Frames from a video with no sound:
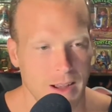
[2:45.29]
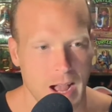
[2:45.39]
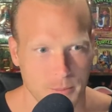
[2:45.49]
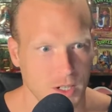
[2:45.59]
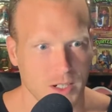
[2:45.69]

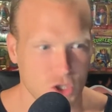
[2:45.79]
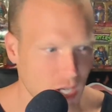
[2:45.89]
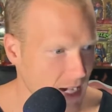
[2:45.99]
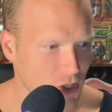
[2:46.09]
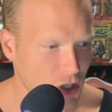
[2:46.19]
I'm going to
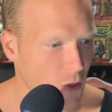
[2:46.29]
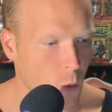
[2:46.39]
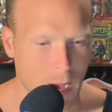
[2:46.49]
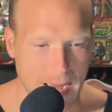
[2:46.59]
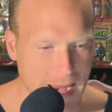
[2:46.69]
change the
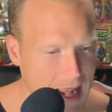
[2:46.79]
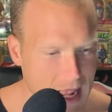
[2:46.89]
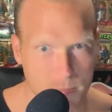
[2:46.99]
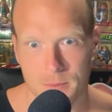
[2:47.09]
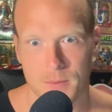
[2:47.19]
way I
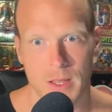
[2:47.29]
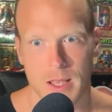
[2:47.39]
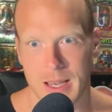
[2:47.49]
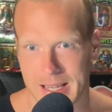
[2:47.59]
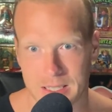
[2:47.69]
am.
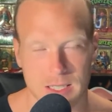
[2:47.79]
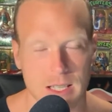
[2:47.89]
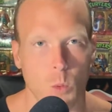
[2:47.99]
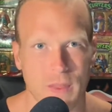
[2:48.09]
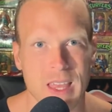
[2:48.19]
And it's
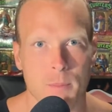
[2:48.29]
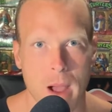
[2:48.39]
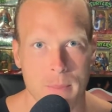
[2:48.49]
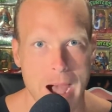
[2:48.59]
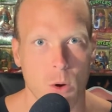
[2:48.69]
within
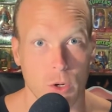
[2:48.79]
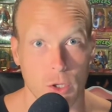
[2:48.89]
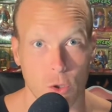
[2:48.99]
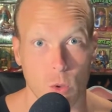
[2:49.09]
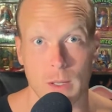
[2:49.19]
my power to
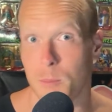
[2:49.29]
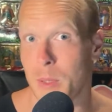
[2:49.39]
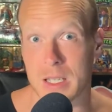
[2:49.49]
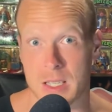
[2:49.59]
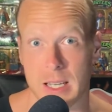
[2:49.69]
do it,
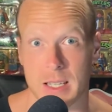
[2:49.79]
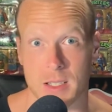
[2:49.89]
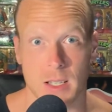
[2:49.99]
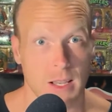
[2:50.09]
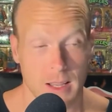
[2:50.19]
because it is.